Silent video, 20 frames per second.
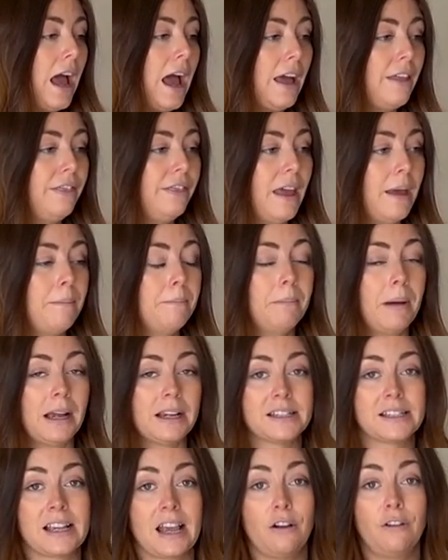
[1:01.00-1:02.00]
and then
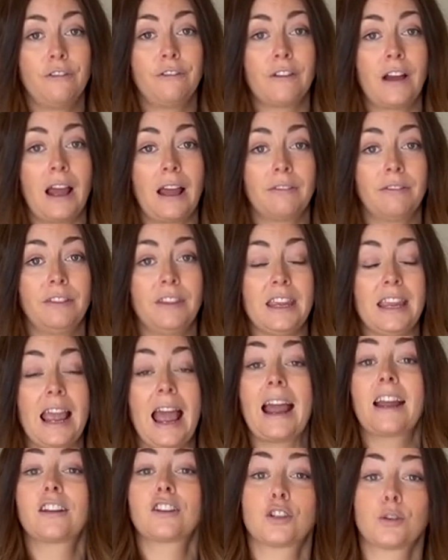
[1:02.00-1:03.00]
myself and
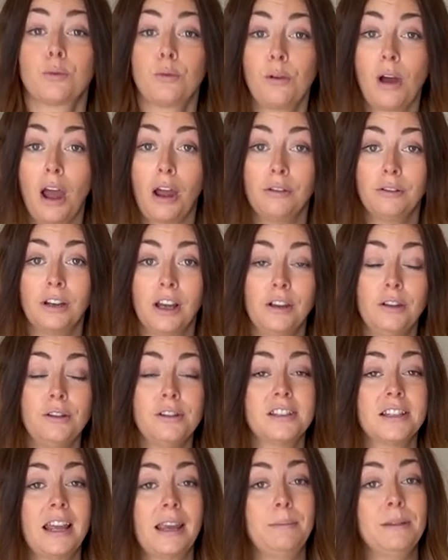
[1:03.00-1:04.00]
the actual owner,
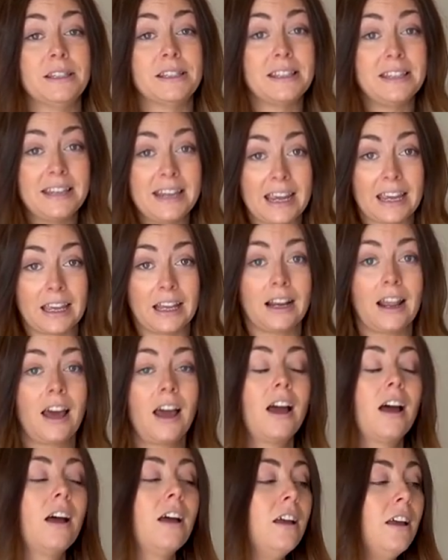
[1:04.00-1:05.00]
whose name is
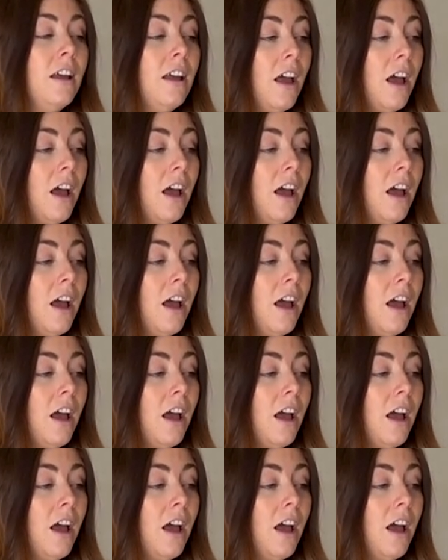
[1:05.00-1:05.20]
Nicola,